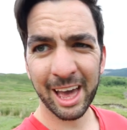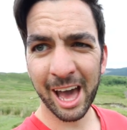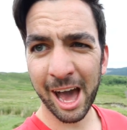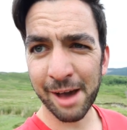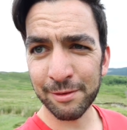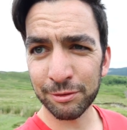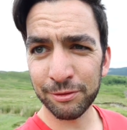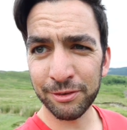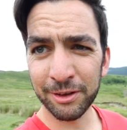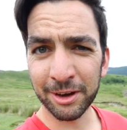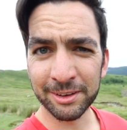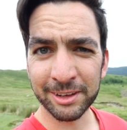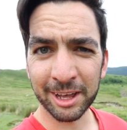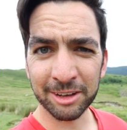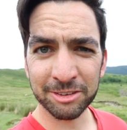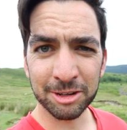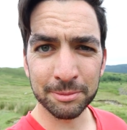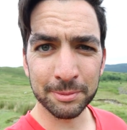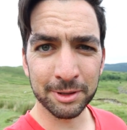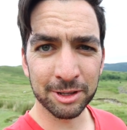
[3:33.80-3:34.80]
I have a feeling
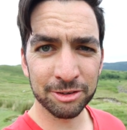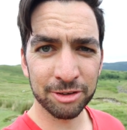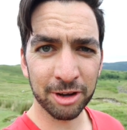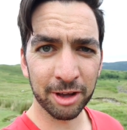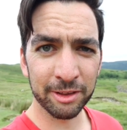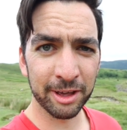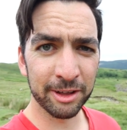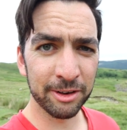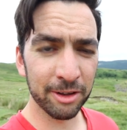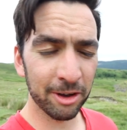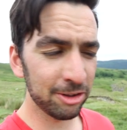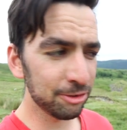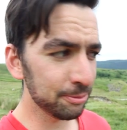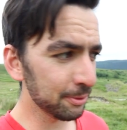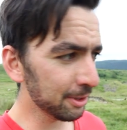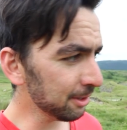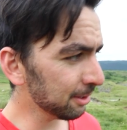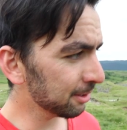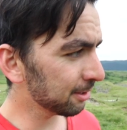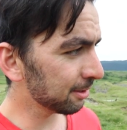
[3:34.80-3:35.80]
that's going to be the shot that annoys
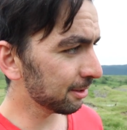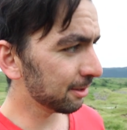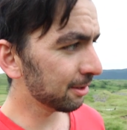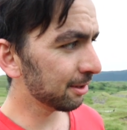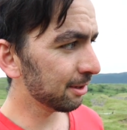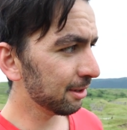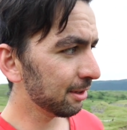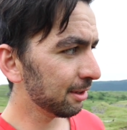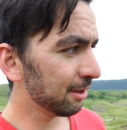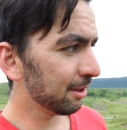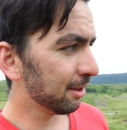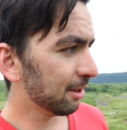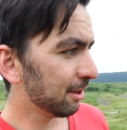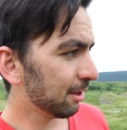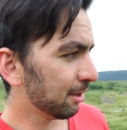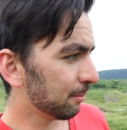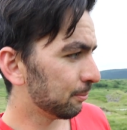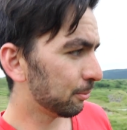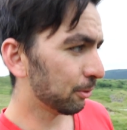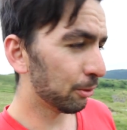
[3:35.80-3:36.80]
me,
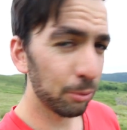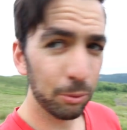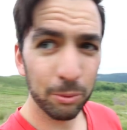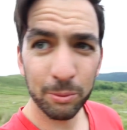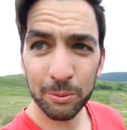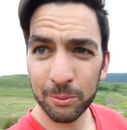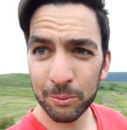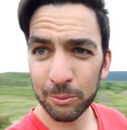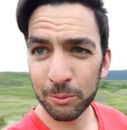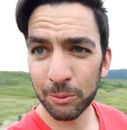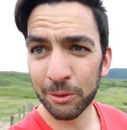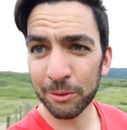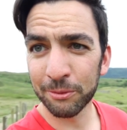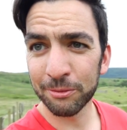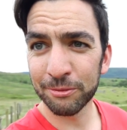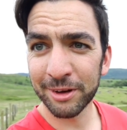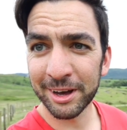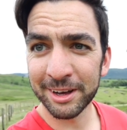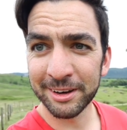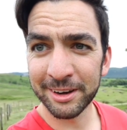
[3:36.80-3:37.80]
but we'll
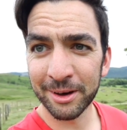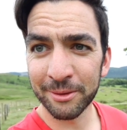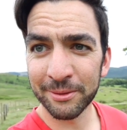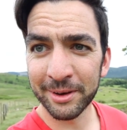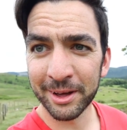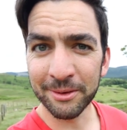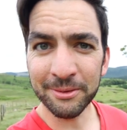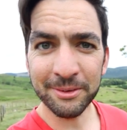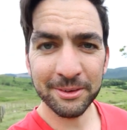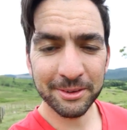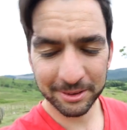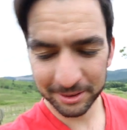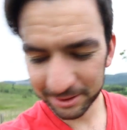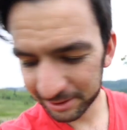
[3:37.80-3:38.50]
find out now.